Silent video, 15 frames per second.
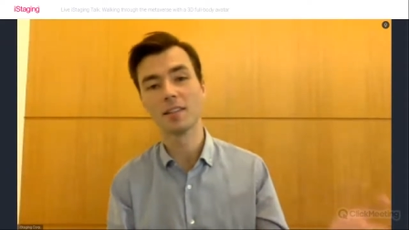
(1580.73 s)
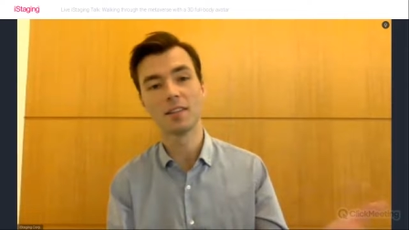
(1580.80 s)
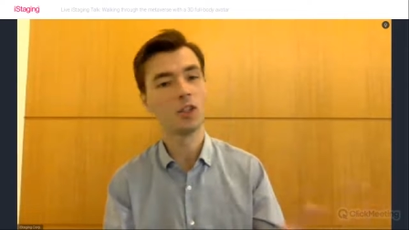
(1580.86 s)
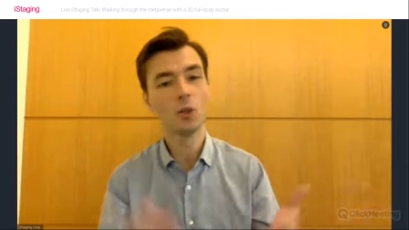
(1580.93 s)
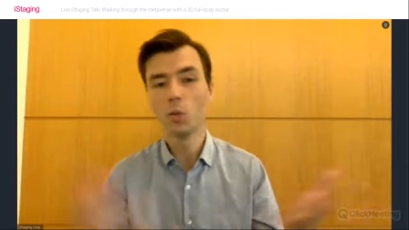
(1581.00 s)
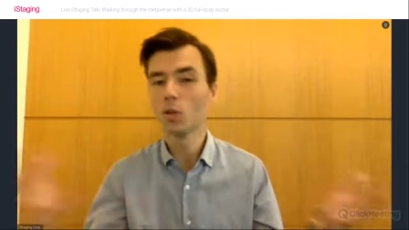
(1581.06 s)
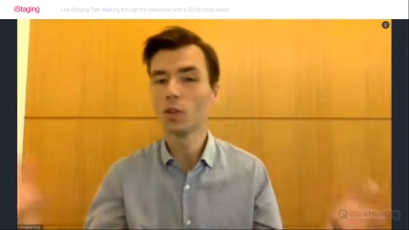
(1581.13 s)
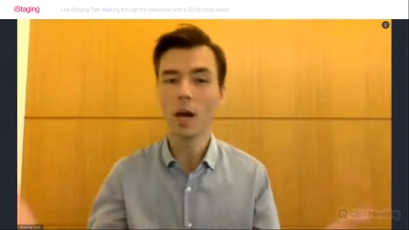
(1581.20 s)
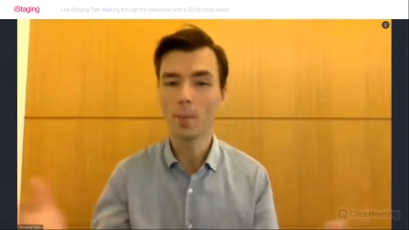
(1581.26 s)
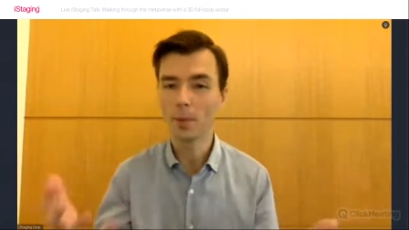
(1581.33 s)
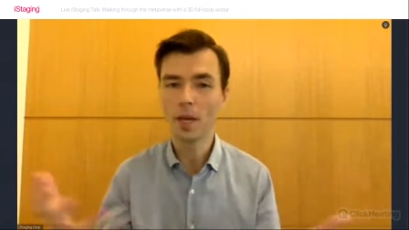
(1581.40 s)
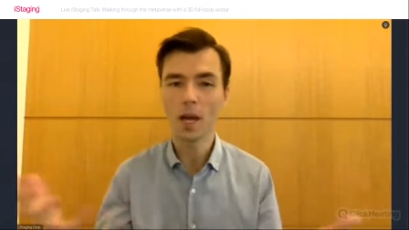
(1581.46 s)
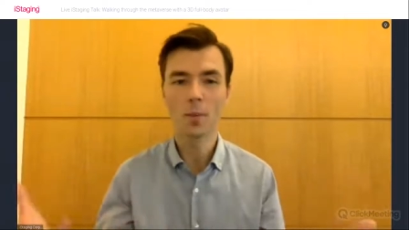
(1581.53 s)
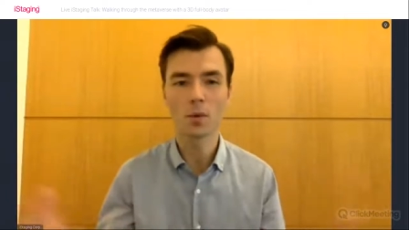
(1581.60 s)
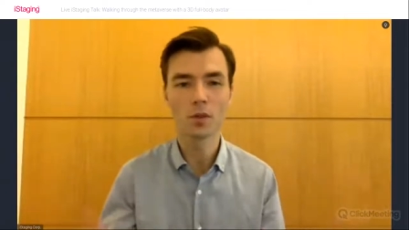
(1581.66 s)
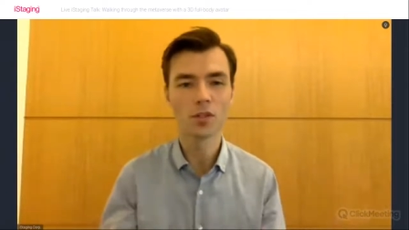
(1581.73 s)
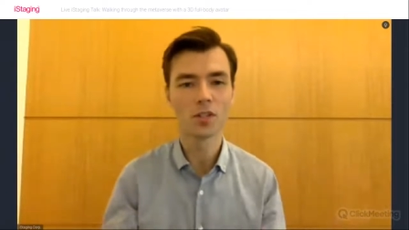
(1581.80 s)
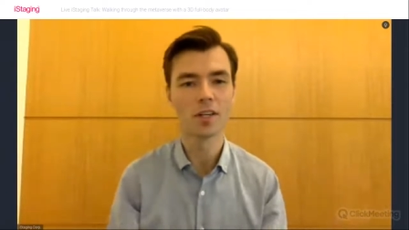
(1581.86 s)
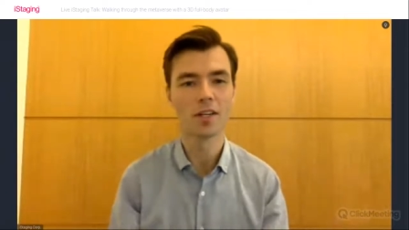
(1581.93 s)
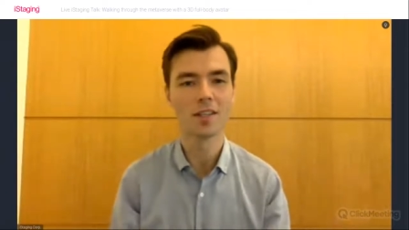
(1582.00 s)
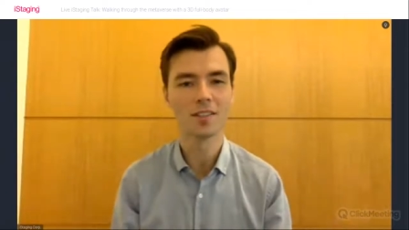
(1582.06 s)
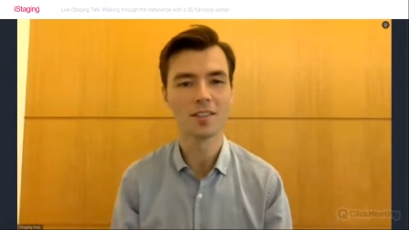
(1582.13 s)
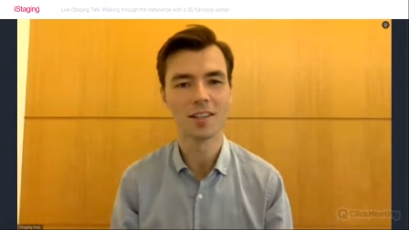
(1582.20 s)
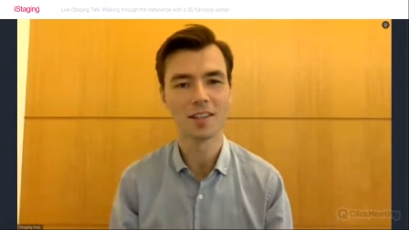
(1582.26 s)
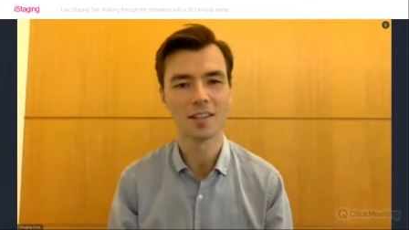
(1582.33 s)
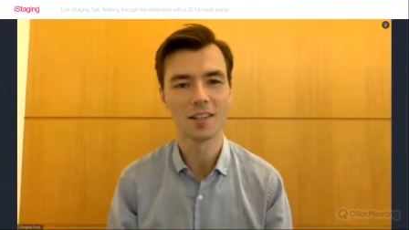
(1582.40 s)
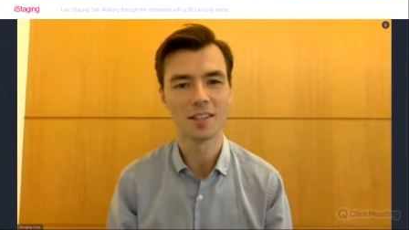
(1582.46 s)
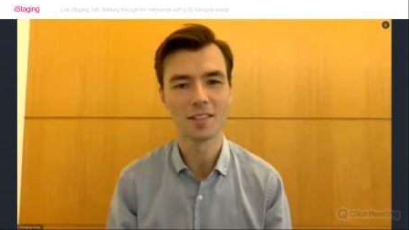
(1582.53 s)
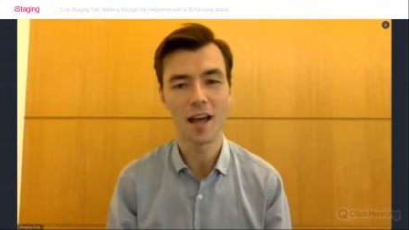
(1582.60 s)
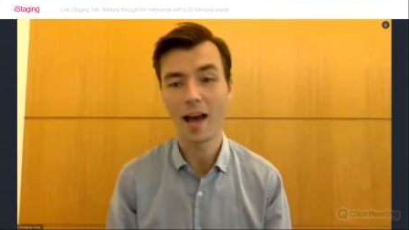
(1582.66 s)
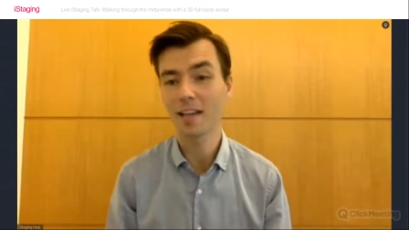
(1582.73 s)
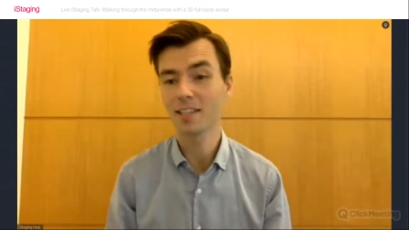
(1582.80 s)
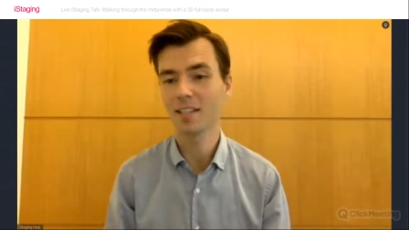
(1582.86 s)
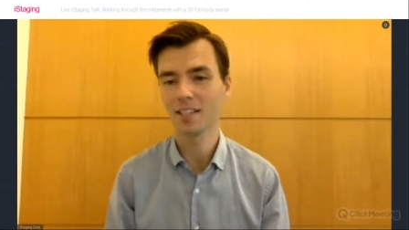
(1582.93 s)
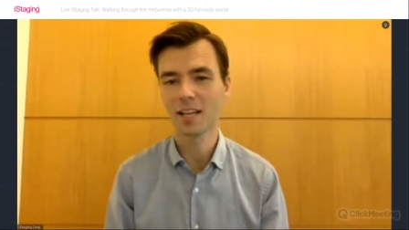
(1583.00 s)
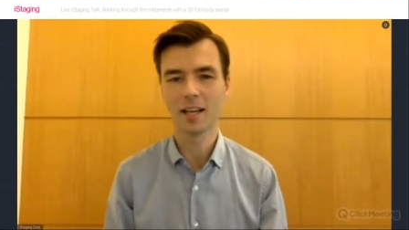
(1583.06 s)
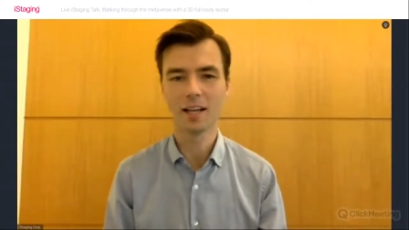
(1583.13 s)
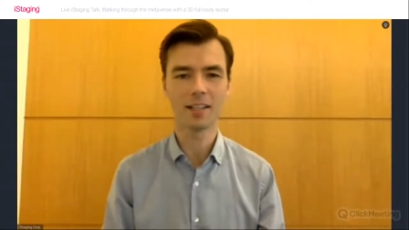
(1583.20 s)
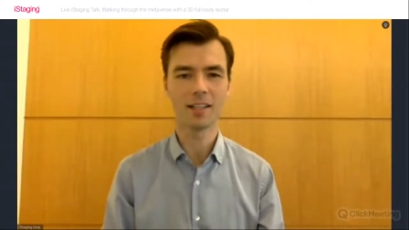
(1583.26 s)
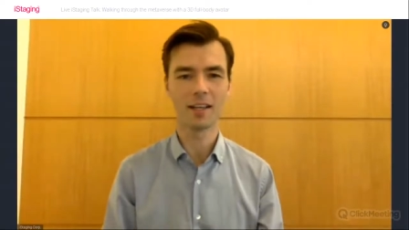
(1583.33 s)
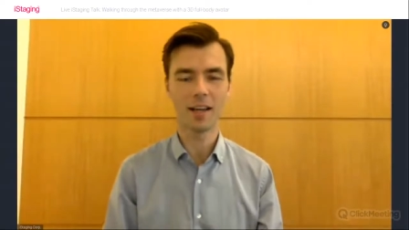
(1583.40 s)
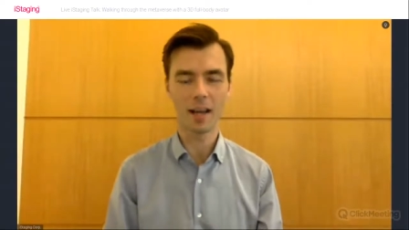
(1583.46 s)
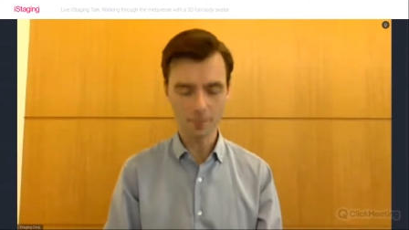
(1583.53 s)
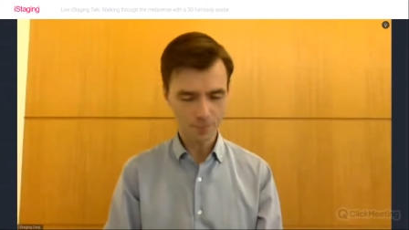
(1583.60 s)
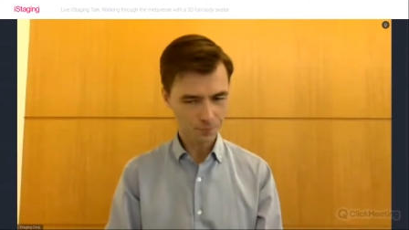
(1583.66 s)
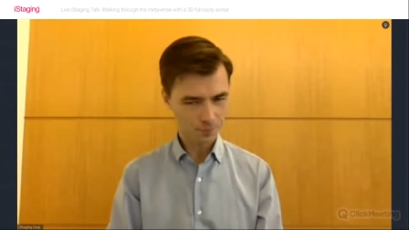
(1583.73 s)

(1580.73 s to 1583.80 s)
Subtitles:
you will not be able to access that link again.